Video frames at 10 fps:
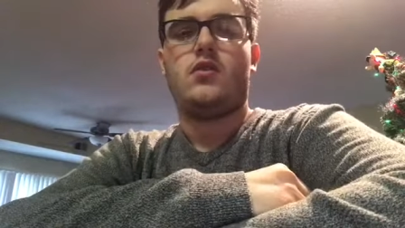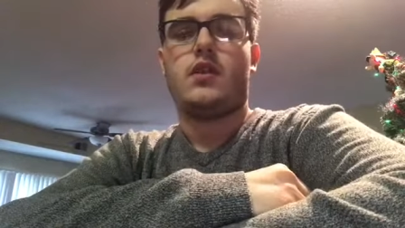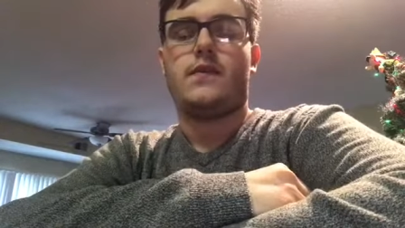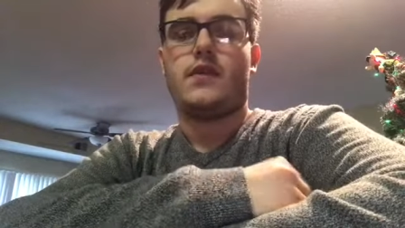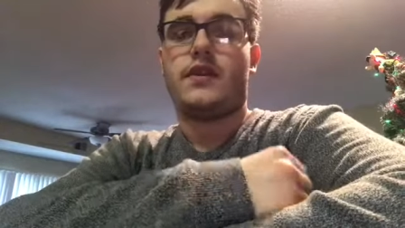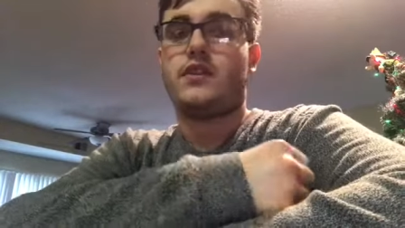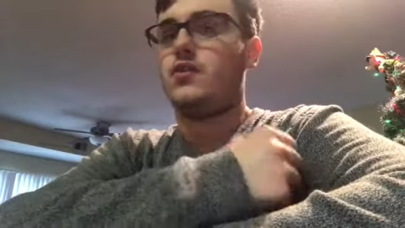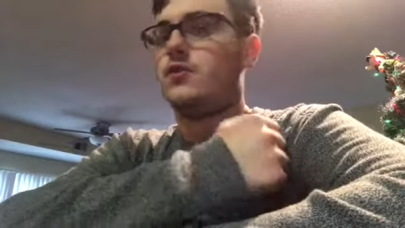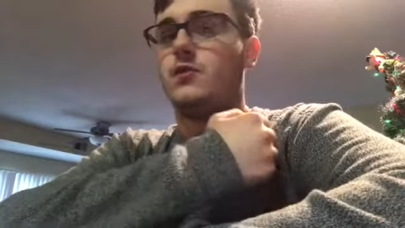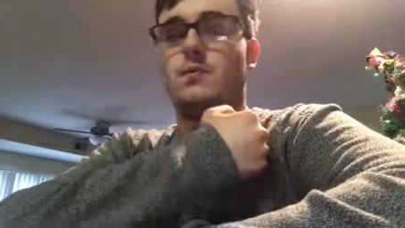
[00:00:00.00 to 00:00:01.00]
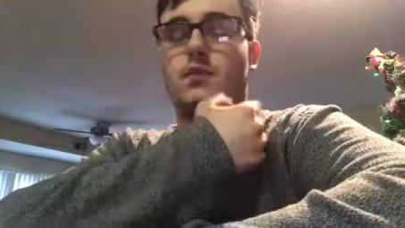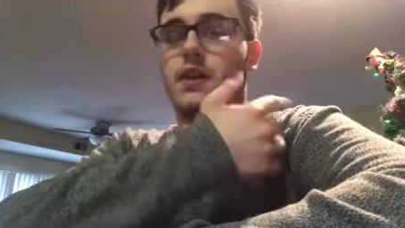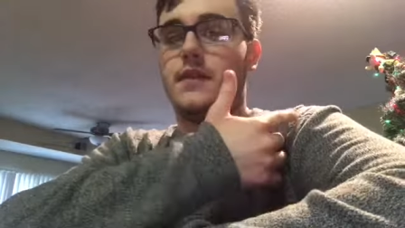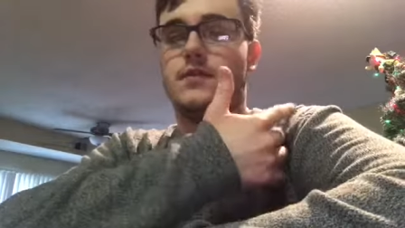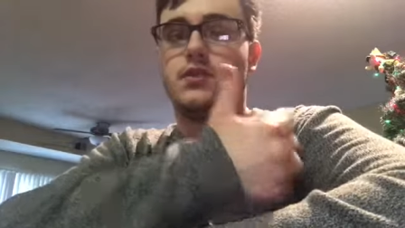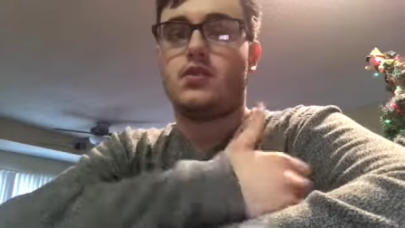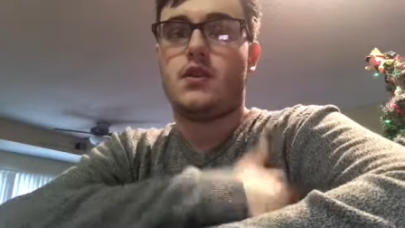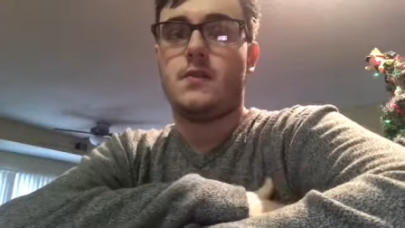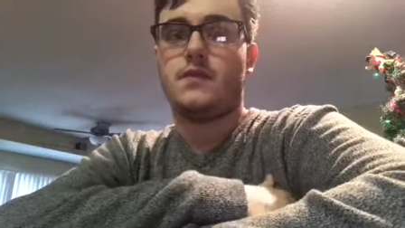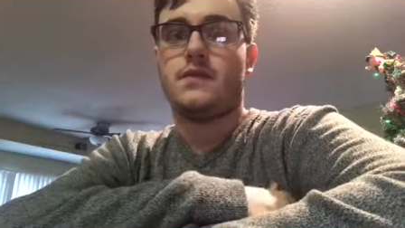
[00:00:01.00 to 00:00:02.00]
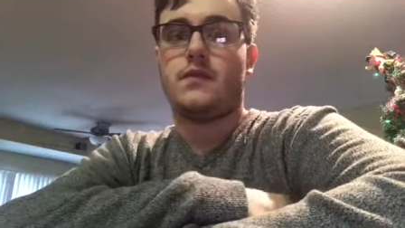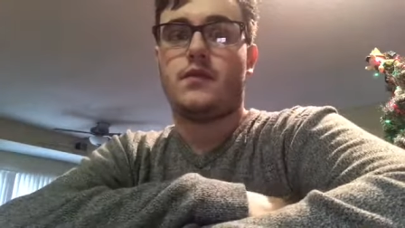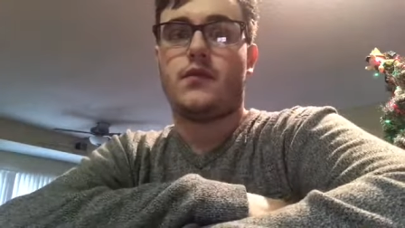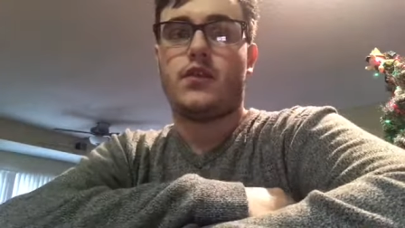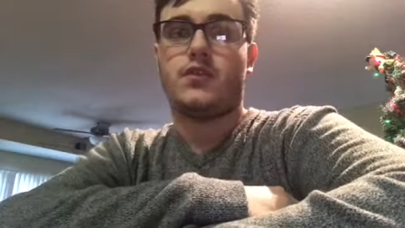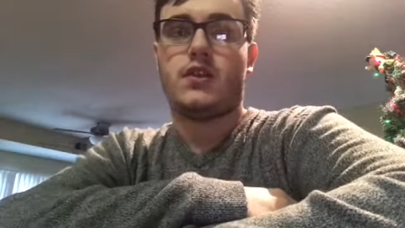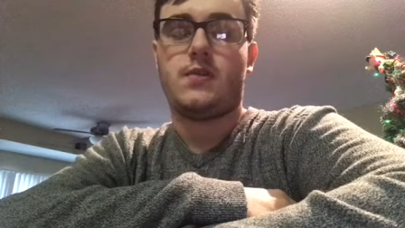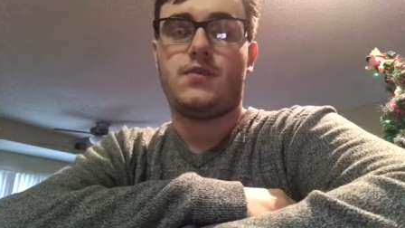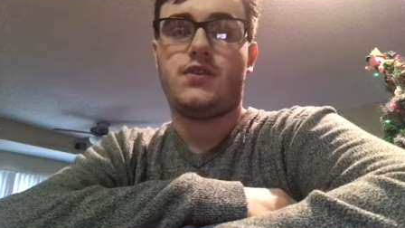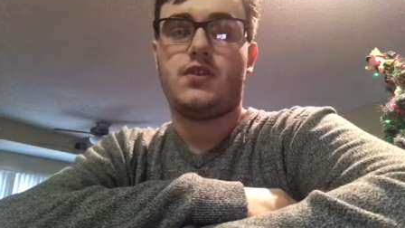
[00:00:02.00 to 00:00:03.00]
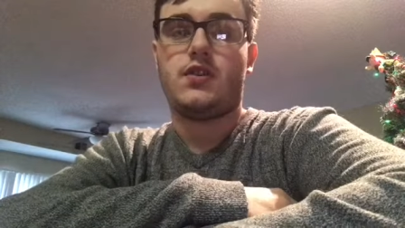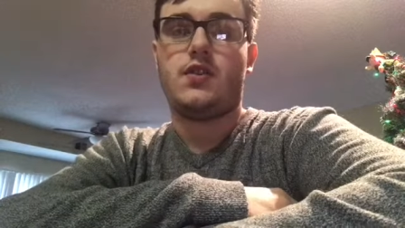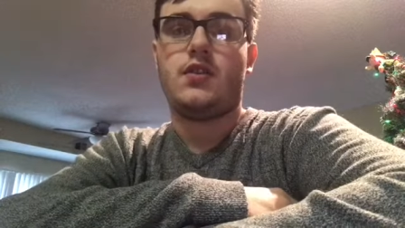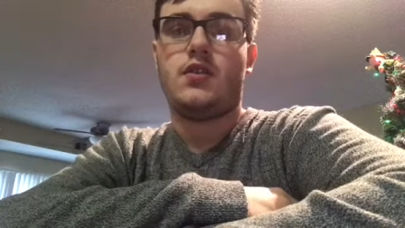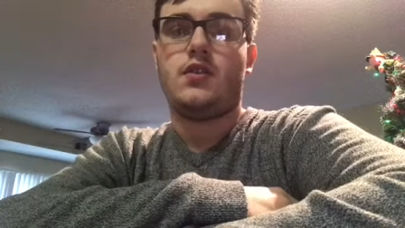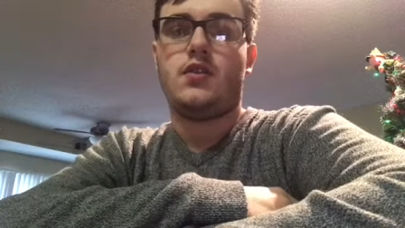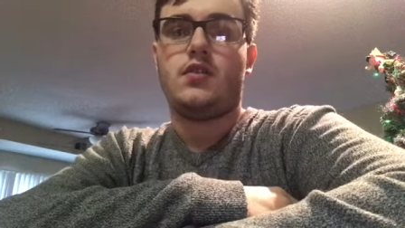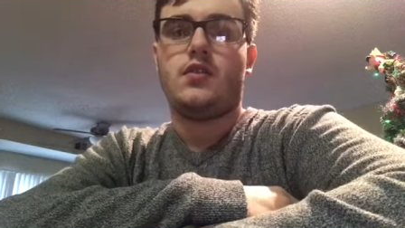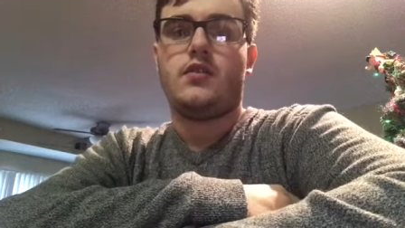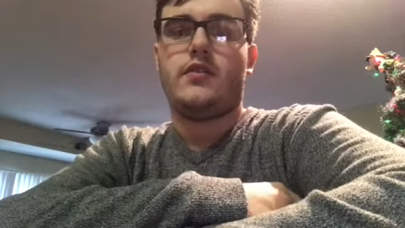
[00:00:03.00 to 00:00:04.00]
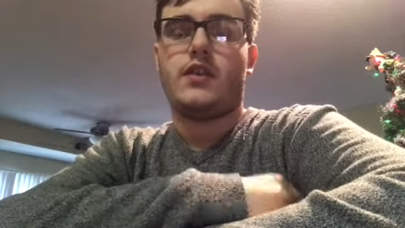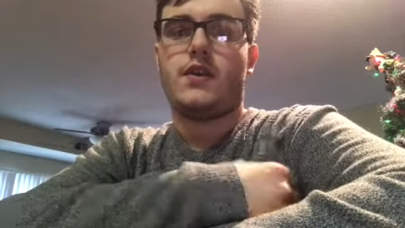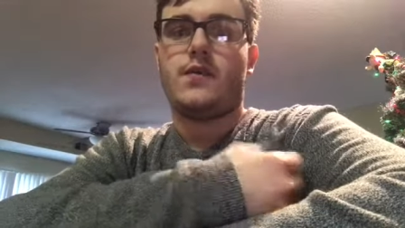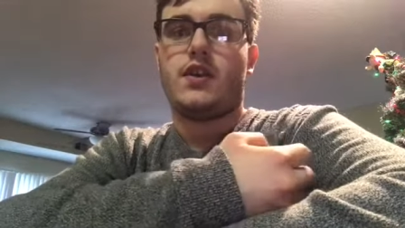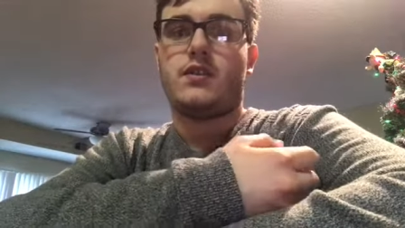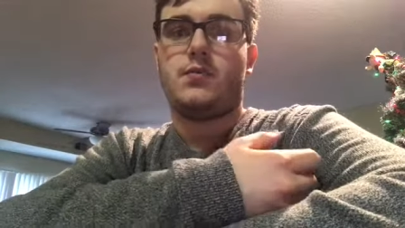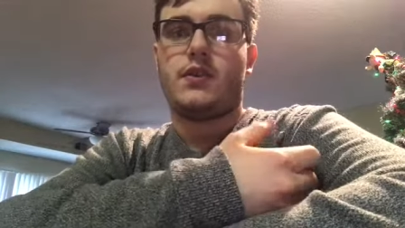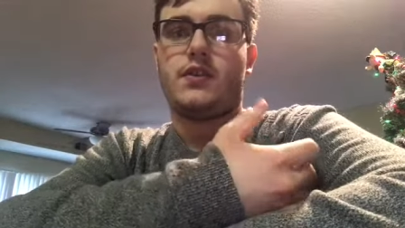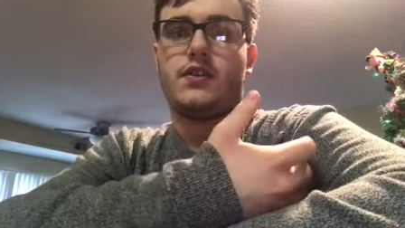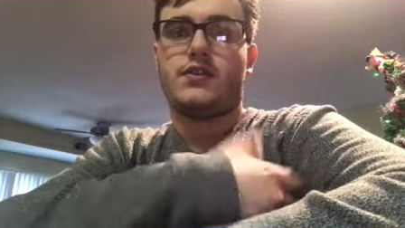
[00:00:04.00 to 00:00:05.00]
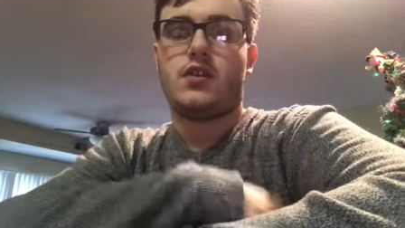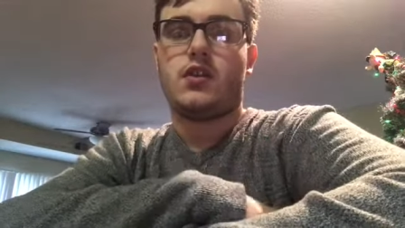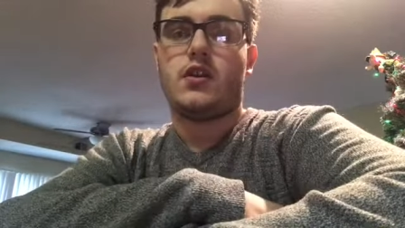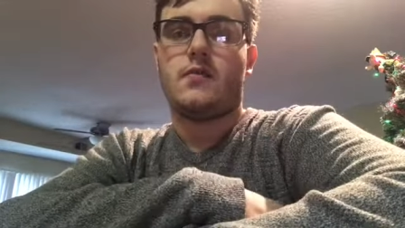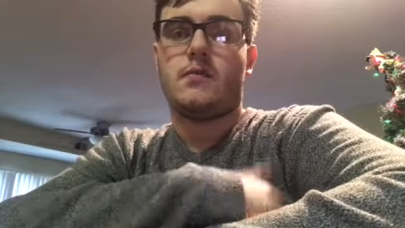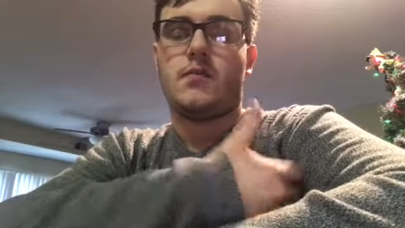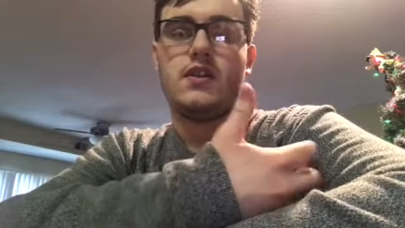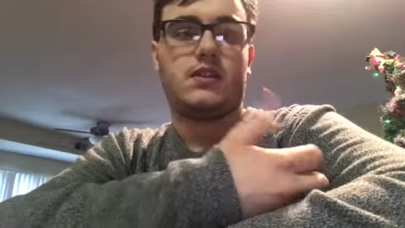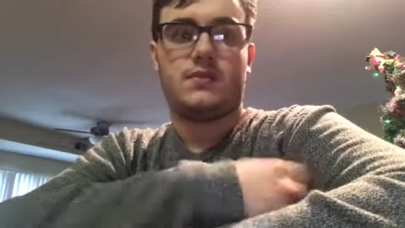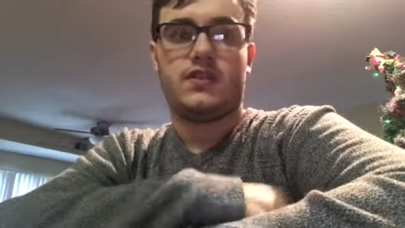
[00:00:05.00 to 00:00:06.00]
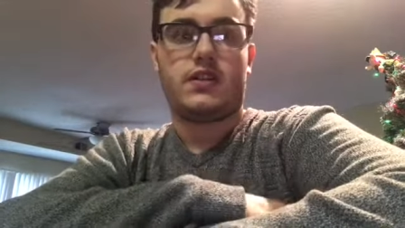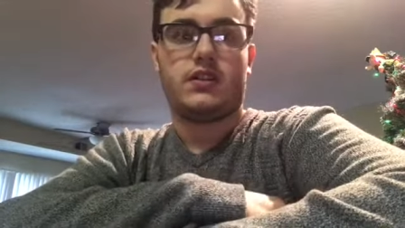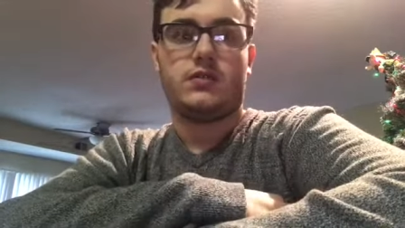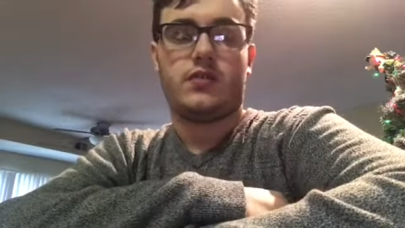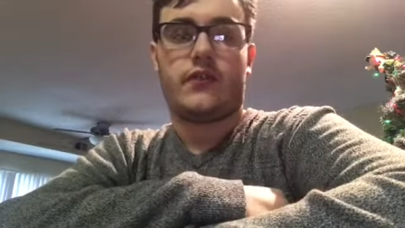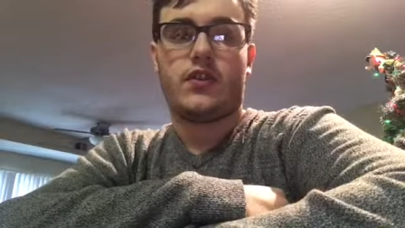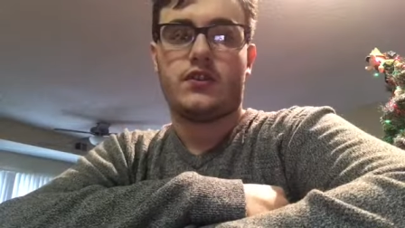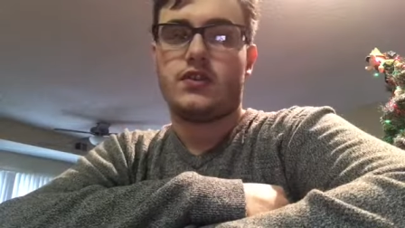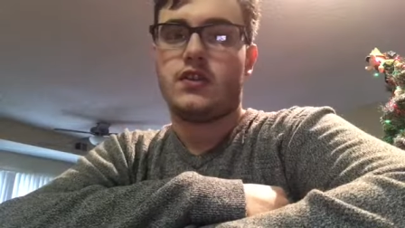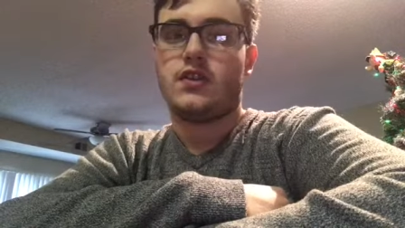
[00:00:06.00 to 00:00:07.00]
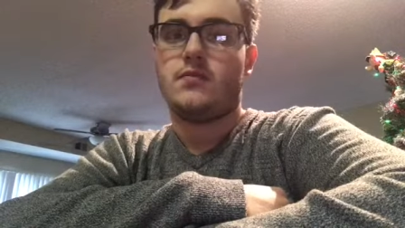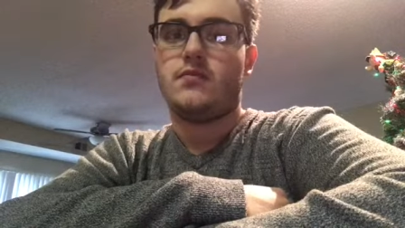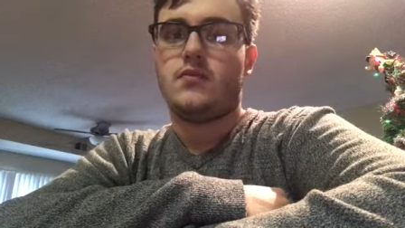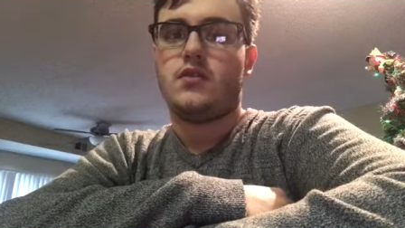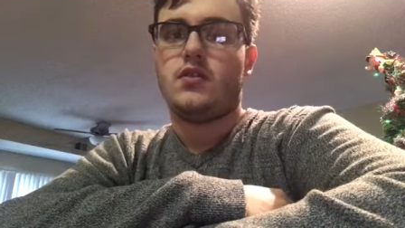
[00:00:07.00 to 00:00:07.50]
I even got to do some live streams for the first time this year. I even got to play the guitar and made some songs for the first time.